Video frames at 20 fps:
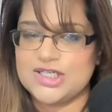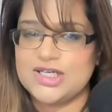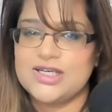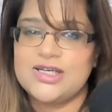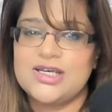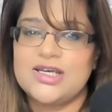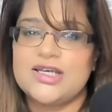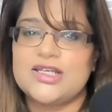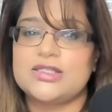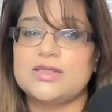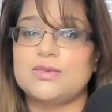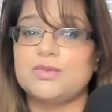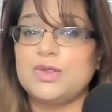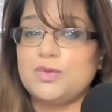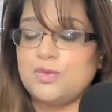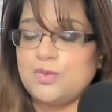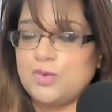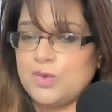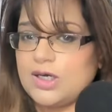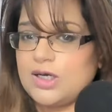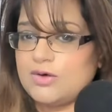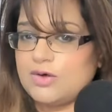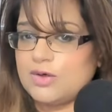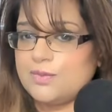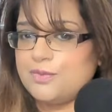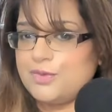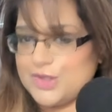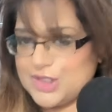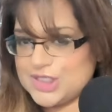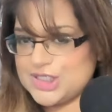So we were on
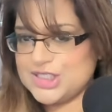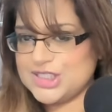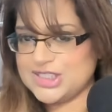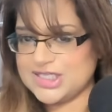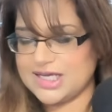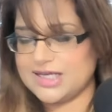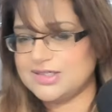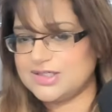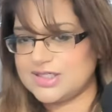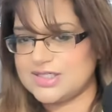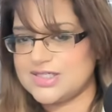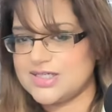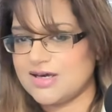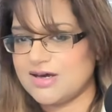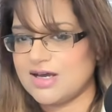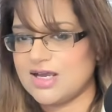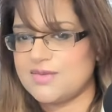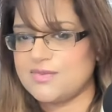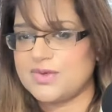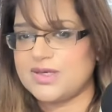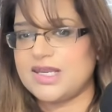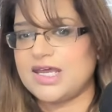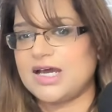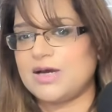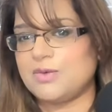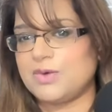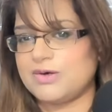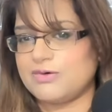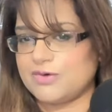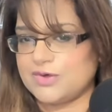British Standard Time, and now we're
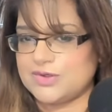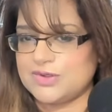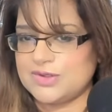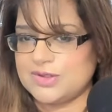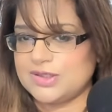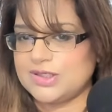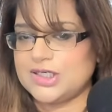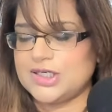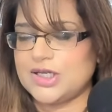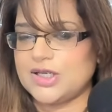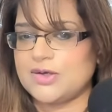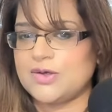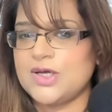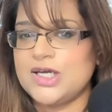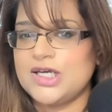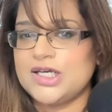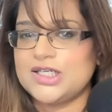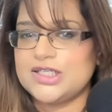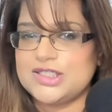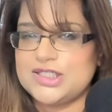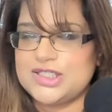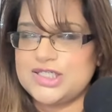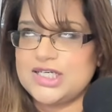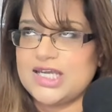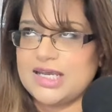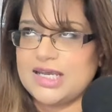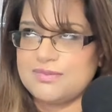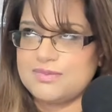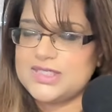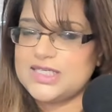on,
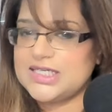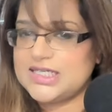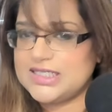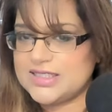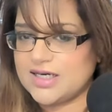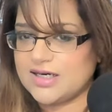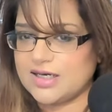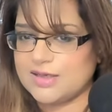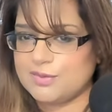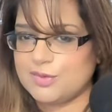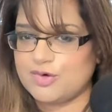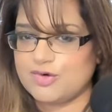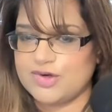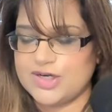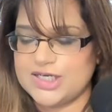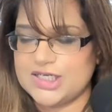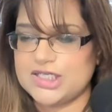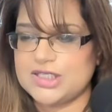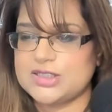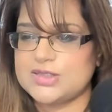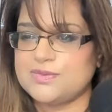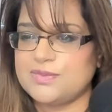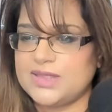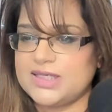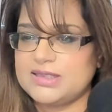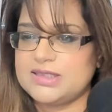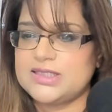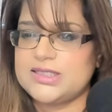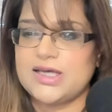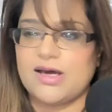GMT time, Greenwich Mean
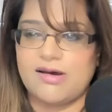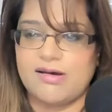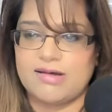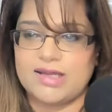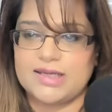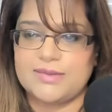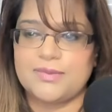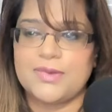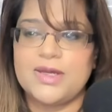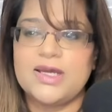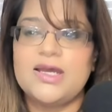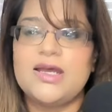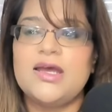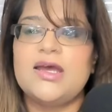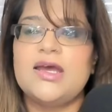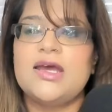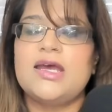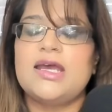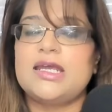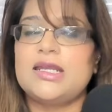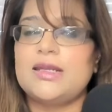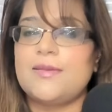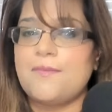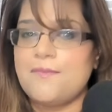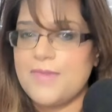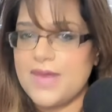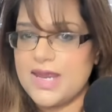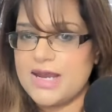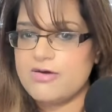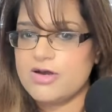Time. In
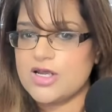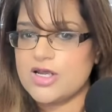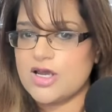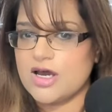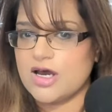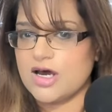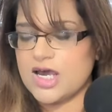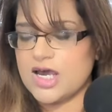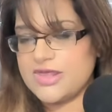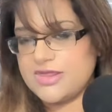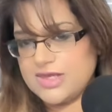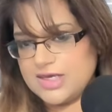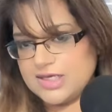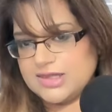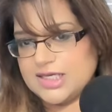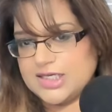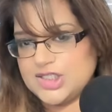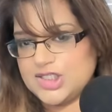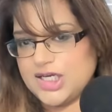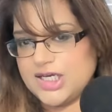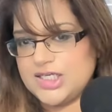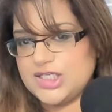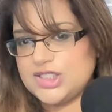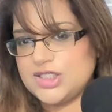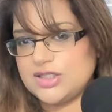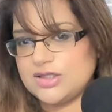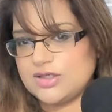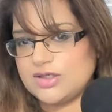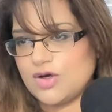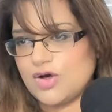America, I think they're changing the
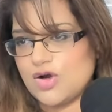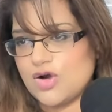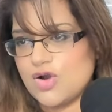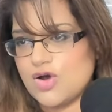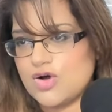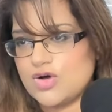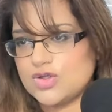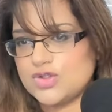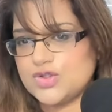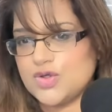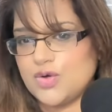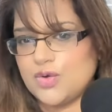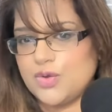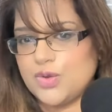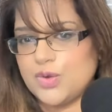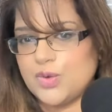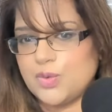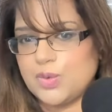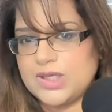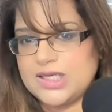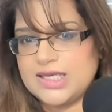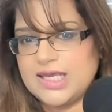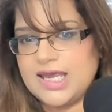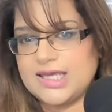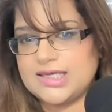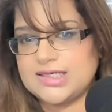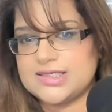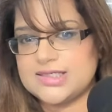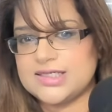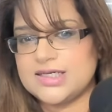clocks on the weekend.